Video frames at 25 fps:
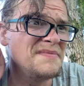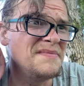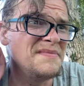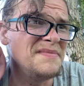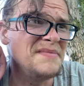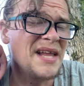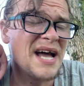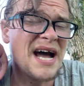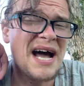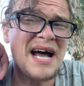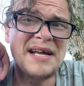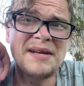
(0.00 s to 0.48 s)

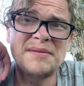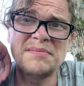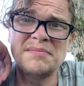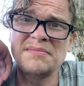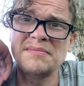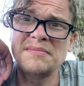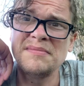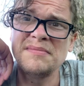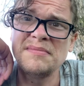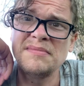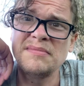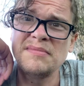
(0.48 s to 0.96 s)
not
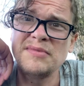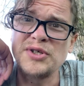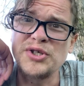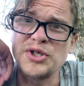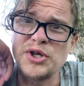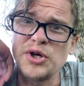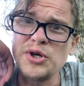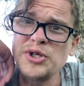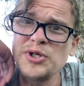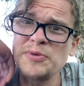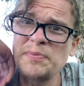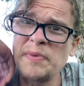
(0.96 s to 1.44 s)

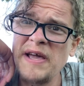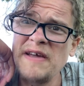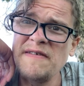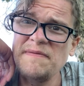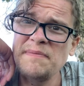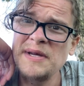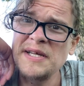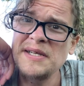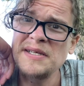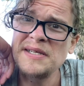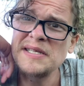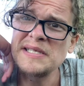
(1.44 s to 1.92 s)
church
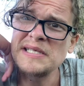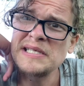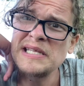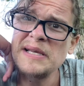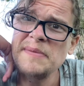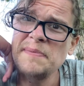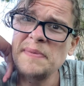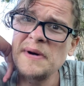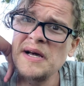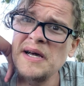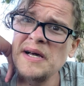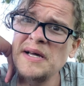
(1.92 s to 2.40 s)
pavement to
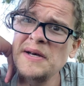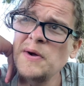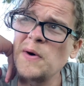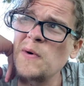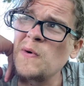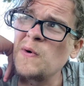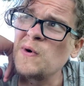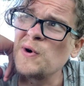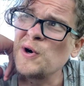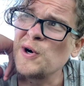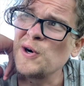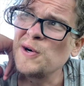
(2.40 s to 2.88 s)
sleep on
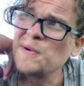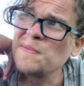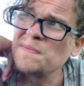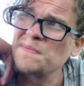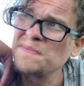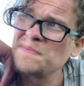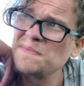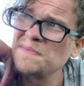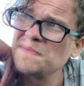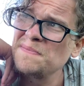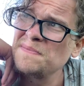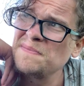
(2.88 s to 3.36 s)
or
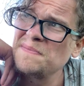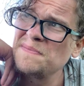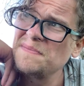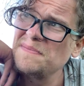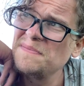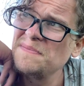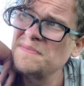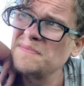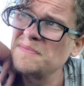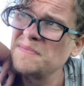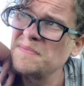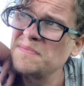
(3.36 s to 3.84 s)

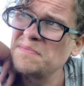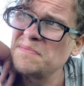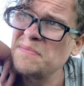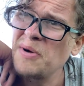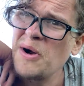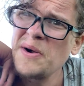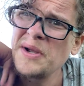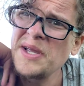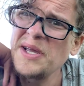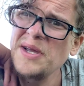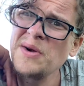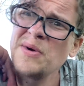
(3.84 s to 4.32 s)

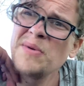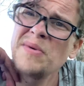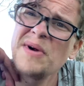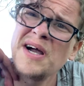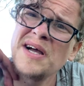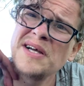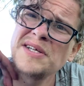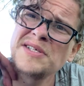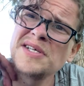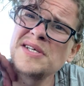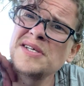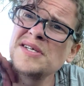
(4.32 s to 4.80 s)
parking
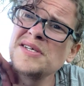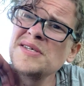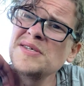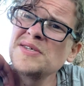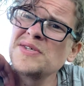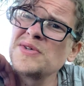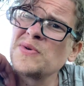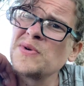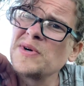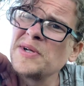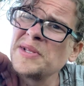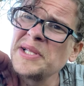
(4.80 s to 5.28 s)

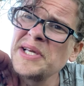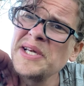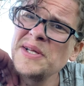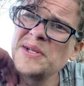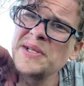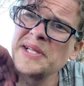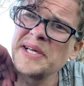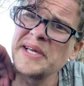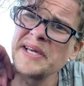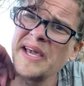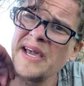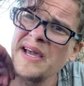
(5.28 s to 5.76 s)
garages or
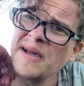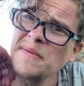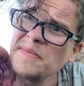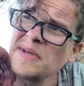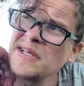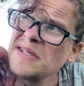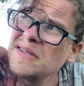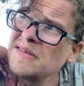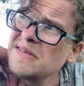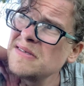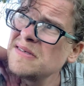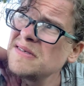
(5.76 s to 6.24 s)
illegal
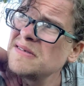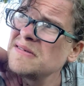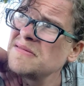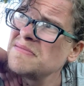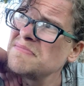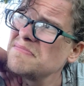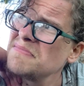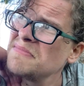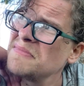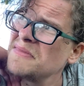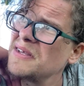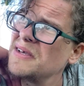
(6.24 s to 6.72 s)
encampments.
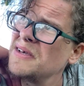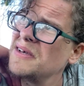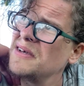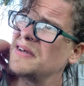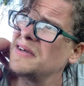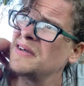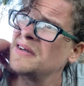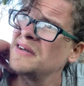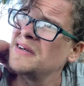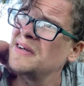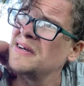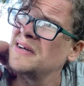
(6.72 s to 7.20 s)

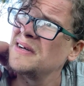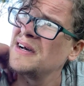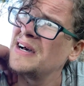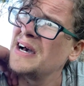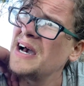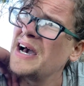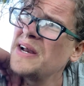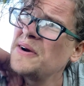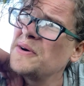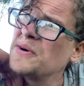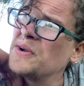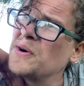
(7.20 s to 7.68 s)

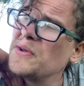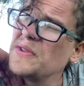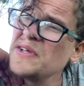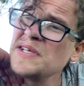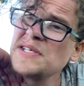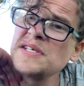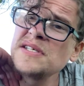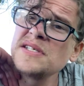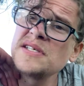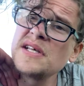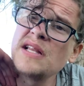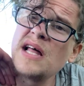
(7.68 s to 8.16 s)
I don't know.
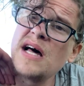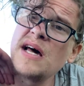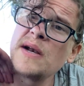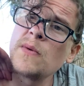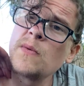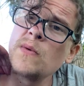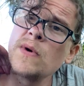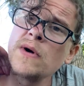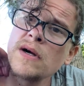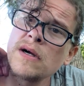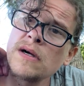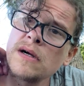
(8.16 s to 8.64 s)
This is a lot
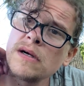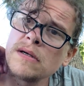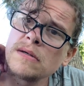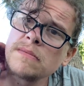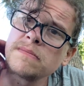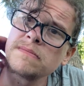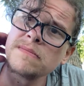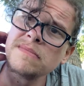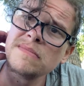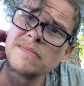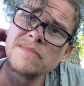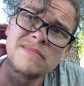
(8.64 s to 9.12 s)
of work.
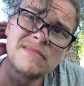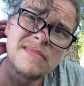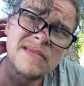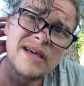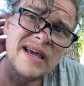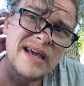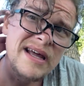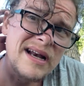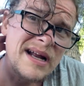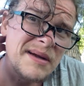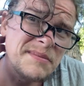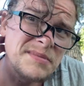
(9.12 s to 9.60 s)

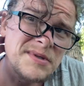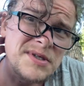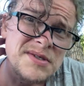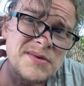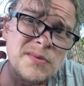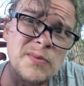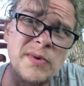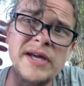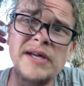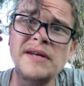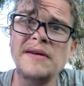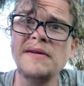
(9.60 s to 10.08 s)
And I'm
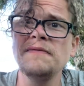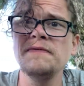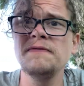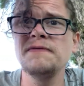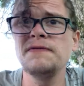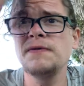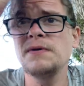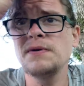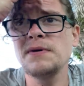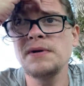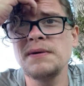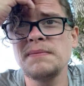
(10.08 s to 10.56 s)
just waiting
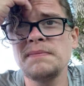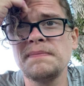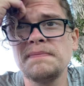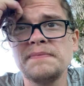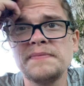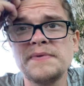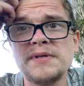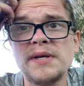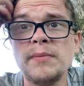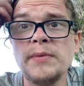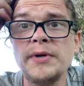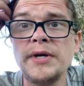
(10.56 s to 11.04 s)
for
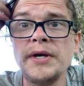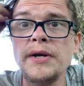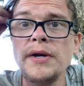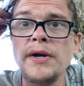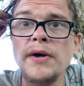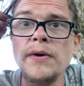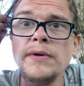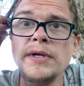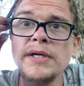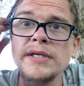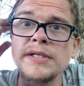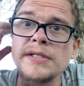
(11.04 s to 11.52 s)
someone to
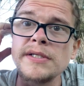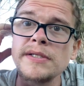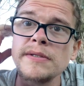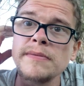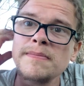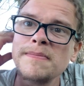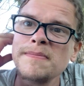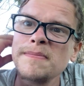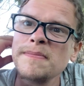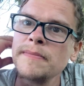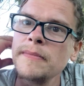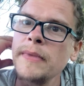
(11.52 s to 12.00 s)
notice
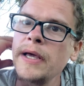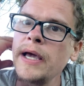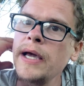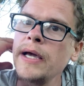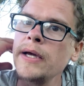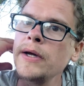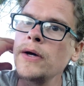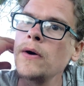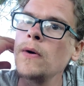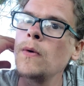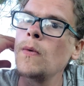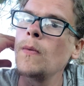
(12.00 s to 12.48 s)

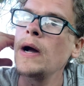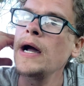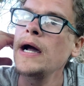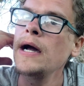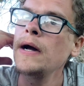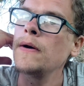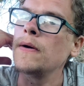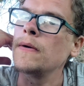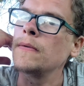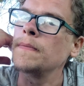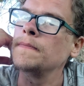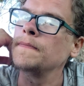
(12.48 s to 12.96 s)
and go,
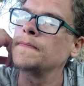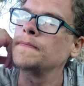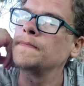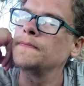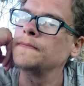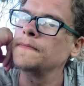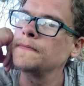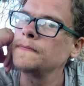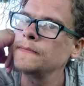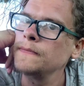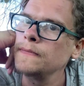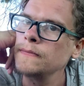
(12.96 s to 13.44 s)
wow,
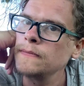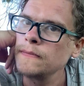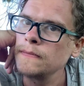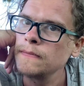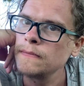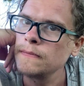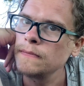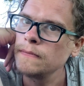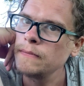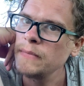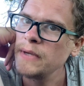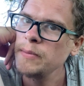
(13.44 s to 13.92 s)

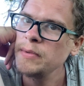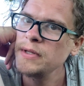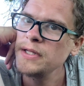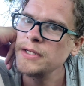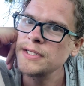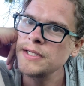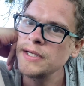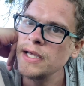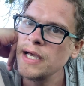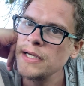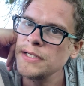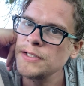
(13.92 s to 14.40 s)
maybe
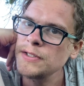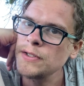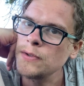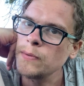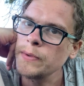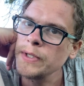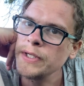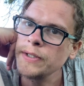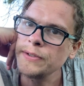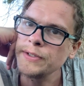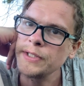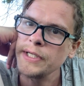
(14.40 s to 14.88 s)
this guy's the
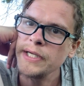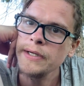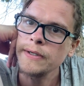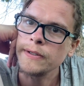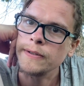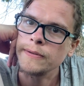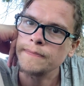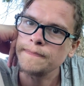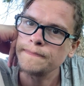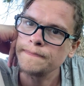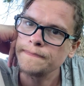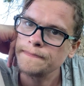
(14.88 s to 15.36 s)
real deal.